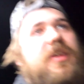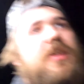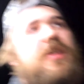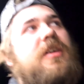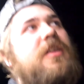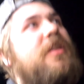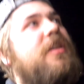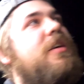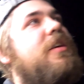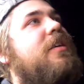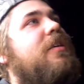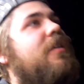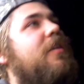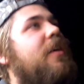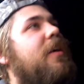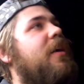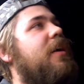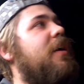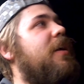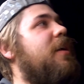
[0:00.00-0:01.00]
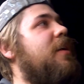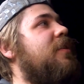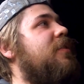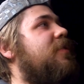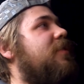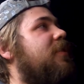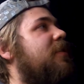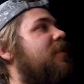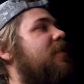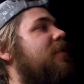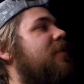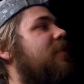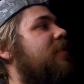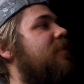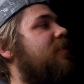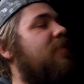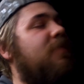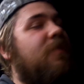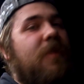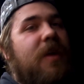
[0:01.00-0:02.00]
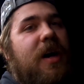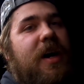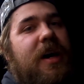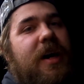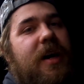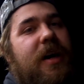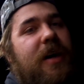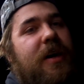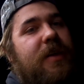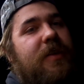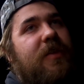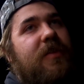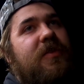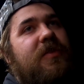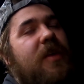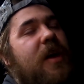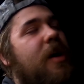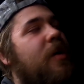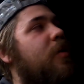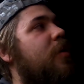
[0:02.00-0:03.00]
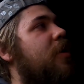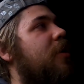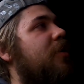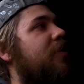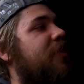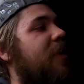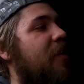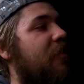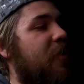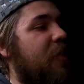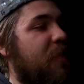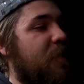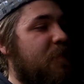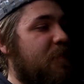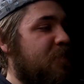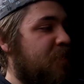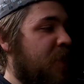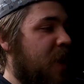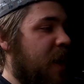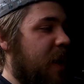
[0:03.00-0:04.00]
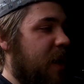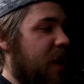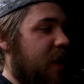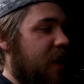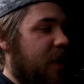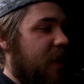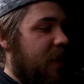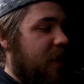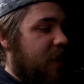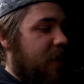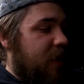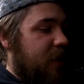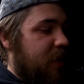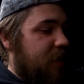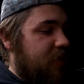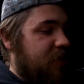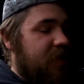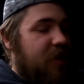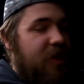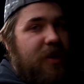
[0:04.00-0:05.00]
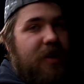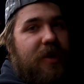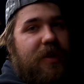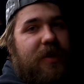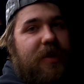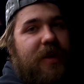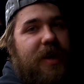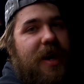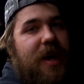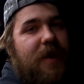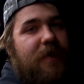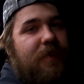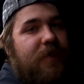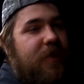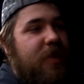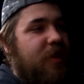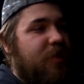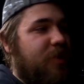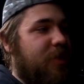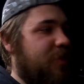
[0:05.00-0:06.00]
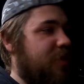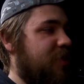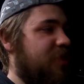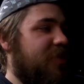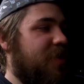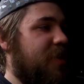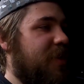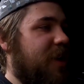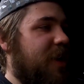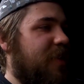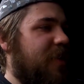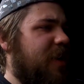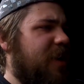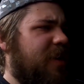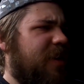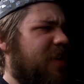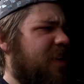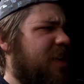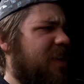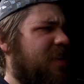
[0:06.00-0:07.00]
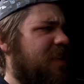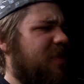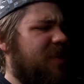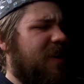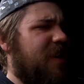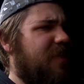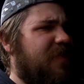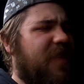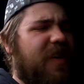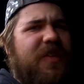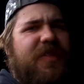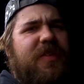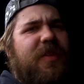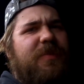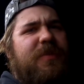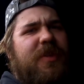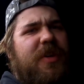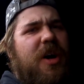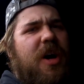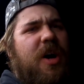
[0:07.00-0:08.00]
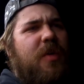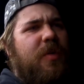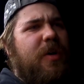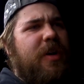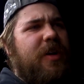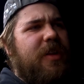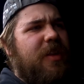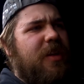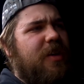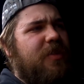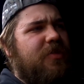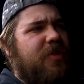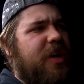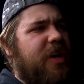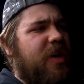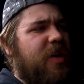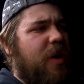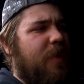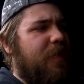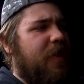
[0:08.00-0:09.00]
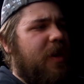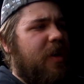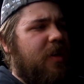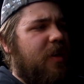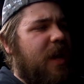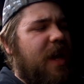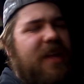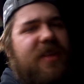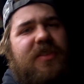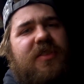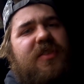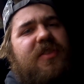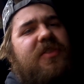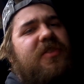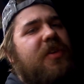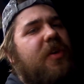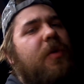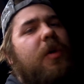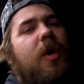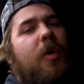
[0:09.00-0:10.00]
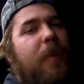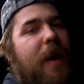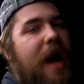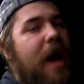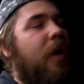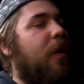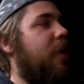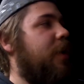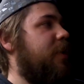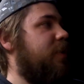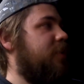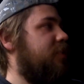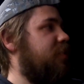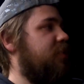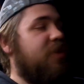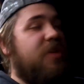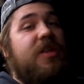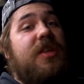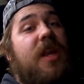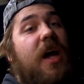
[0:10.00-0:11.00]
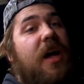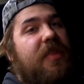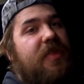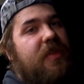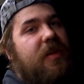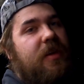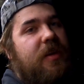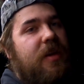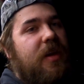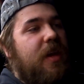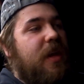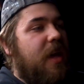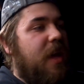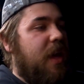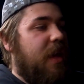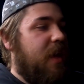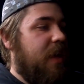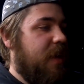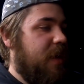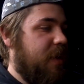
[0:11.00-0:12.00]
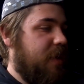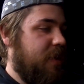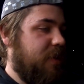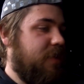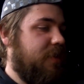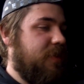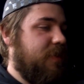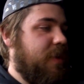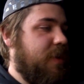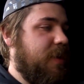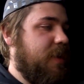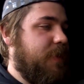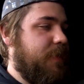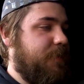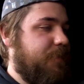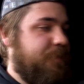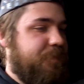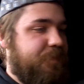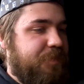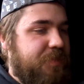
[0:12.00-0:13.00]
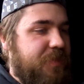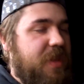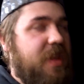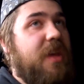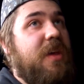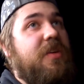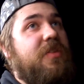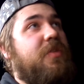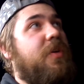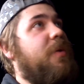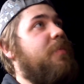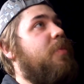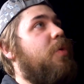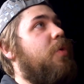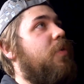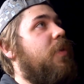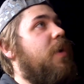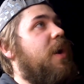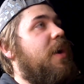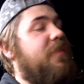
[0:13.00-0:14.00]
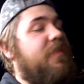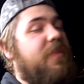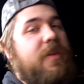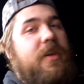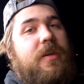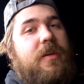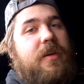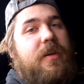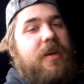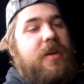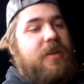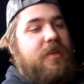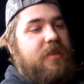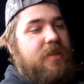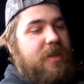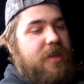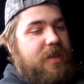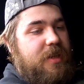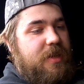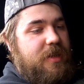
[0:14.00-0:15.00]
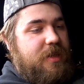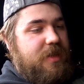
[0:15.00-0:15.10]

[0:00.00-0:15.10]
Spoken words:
hill here into this town called Devon. So yeah, we were just going down the hill, and I kind of felt something awkward, and then trying to go up the hill had 0 power. There's nothing. And so I pulled off here and